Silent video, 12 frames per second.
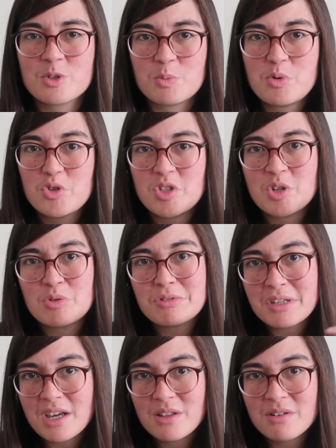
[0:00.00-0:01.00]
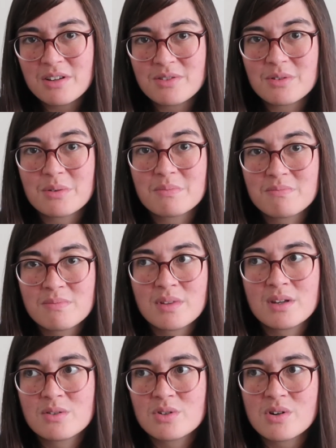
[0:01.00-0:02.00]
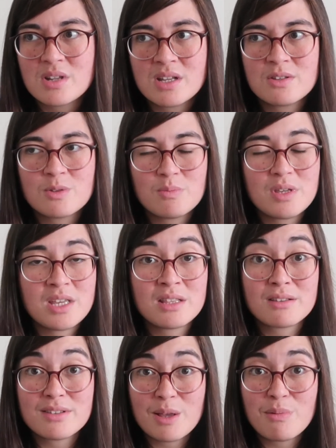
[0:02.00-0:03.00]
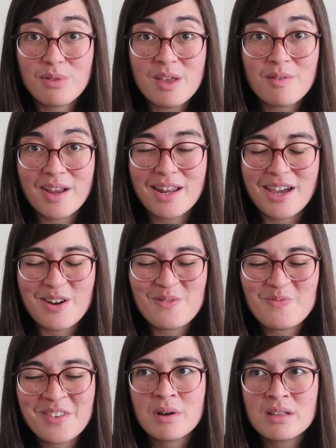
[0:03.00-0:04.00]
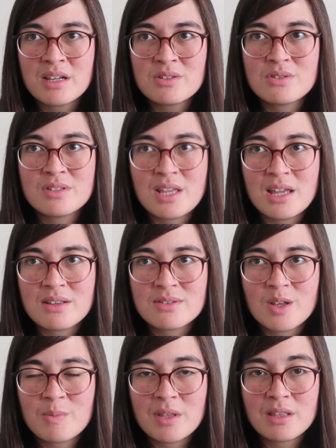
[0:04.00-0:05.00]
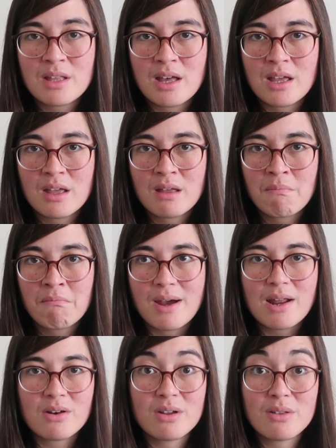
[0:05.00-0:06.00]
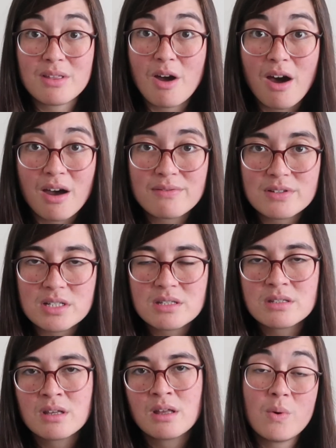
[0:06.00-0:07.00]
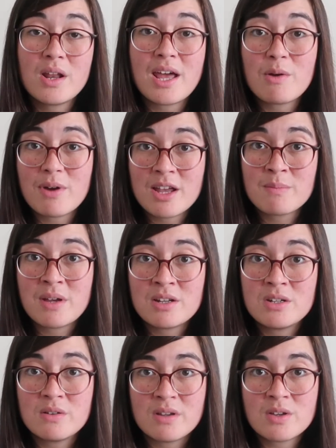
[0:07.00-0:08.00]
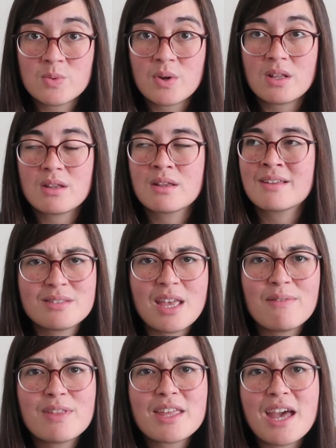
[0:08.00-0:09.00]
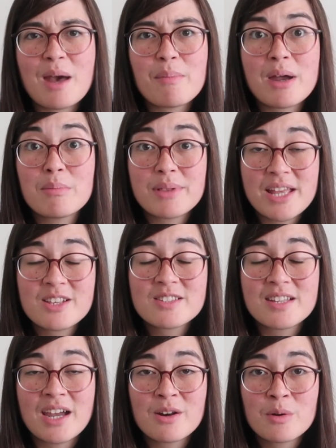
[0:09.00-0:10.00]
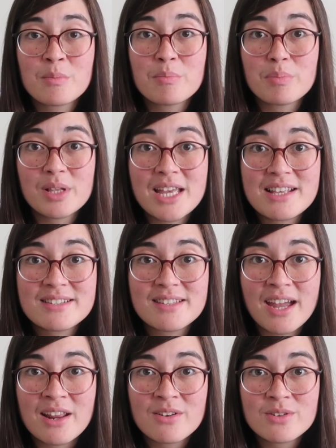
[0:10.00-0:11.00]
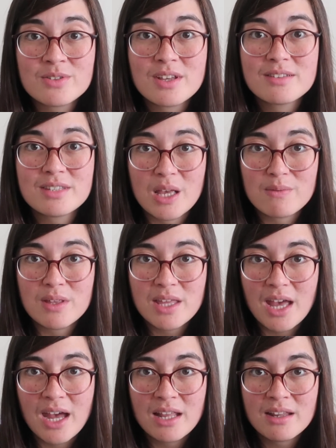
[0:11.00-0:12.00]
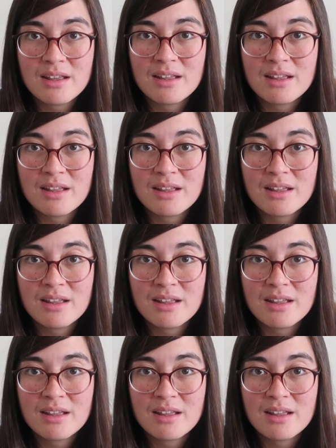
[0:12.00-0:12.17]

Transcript: Smooshing those together because they're turning into being the same thing right now. But let's take something like, I don't know, The Office. What I recommend doing is what Save the Cat by Blake Snyder. Blake Snyder's Save the Cat,